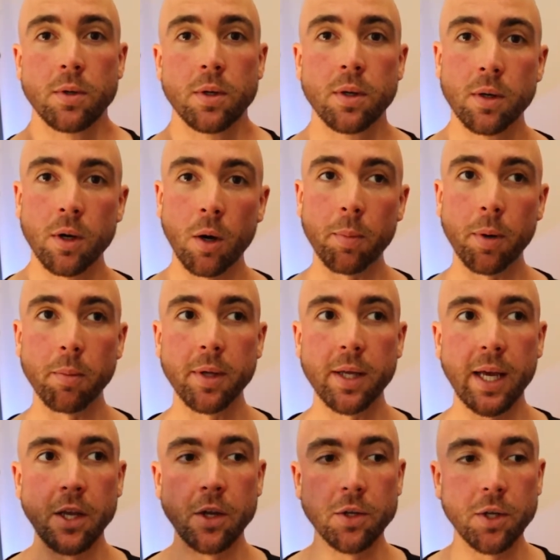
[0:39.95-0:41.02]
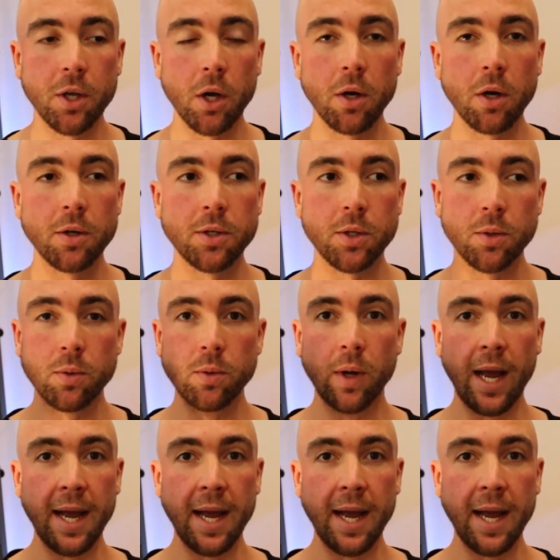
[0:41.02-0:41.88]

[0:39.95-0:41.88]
I'll probably get you to go to